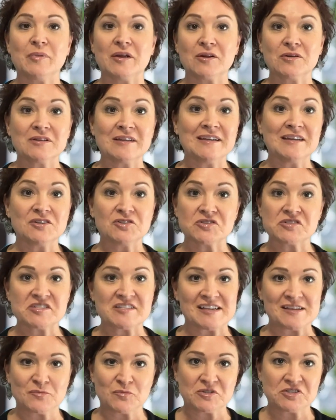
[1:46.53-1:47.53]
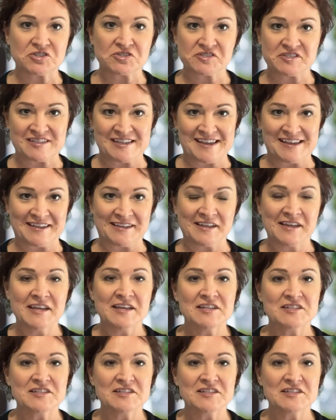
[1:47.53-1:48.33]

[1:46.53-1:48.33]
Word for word: barely understand what you're saying.